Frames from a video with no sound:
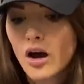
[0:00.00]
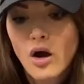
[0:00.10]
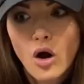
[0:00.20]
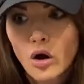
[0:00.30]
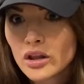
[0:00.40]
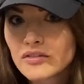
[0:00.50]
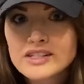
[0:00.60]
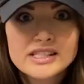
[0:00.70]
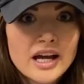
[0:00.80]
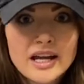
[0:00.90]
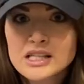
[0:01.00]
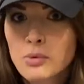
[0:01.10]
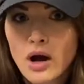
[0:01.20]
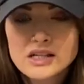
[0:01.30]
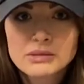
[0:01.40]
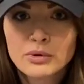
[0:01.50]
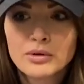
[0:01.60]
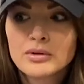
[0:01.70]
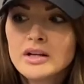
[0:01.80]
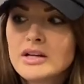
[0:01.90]
all of the signs
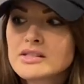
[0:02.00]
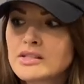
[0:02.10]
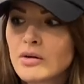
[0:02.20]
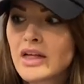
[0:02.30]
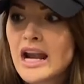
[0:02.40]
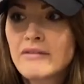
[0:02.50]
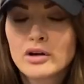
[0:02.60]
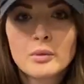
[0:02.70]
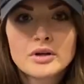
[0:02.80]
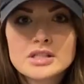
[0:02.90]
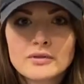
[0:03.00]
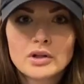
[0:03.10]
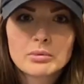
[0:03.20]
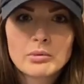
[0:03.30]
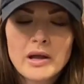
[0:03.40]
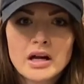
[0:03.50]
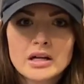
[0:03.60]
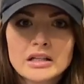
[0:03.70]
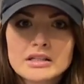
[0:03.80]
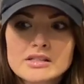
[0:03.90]
possible, so that everyone is fully
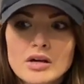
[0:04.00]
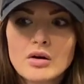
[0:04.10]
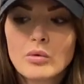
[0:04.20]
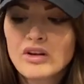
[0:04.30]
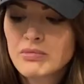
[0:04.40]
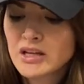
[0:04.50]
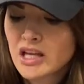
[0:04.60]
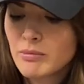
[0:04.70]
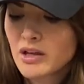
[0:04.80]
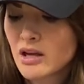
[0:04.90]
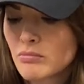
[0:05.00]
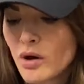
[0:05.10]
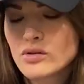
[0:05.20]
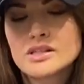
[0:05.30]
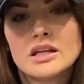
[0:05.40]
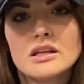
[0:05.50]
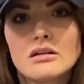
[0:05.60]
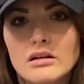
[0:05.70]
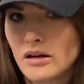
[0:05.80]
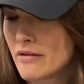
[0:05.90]
prepared. And so we've been keeping him posted
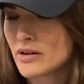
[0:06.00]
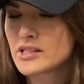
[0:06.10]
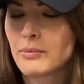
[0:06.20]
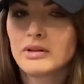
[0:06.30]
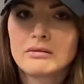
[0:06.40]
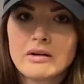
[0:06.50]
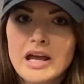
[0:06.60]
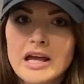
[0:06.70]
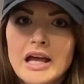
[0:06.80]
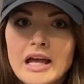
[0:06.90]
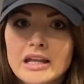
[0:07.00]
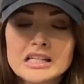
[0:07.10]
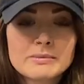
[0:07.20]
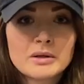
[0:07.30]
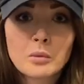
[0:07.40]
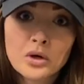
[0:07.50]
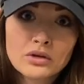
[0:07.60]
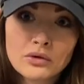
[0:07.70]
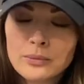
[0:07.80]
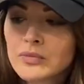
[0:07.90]
every step of the way, and it's been
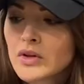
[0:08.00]
wonderful.